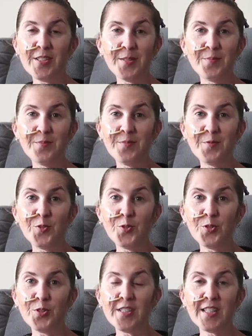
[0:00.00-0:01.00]
some
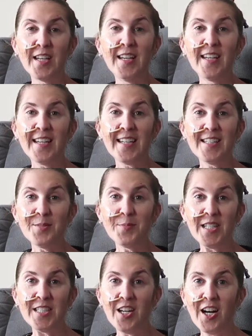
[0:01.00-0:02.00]
foods into
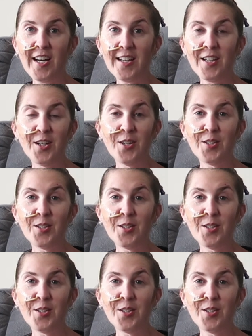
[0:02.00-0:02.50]
my diet,